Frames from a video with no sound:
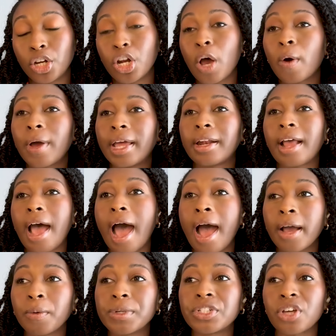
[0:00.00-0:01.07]
No, and
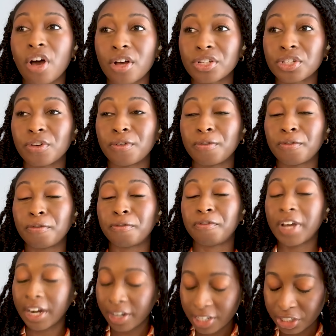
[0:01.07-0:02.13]
I was also
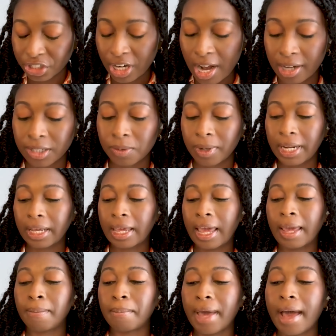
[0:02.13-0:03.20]
very shocked when it
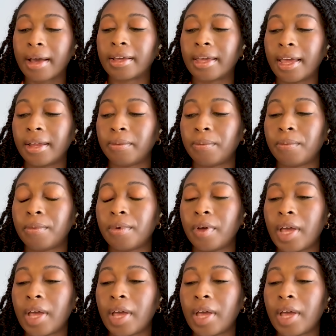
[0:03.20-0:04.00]
came back and